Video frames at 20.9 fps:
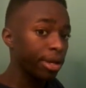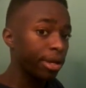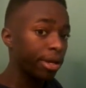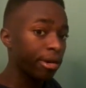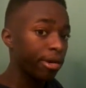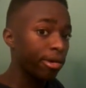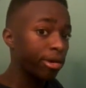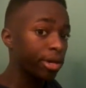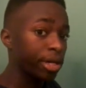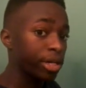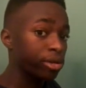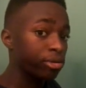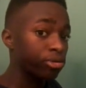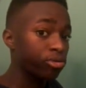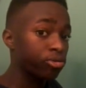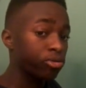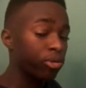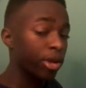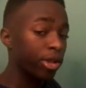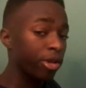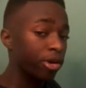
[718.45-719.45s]
know, this was
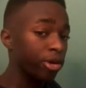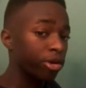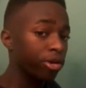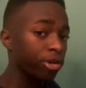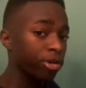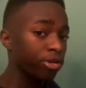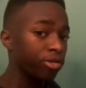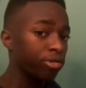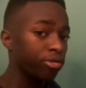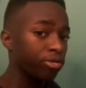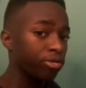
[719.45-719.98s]
way longer than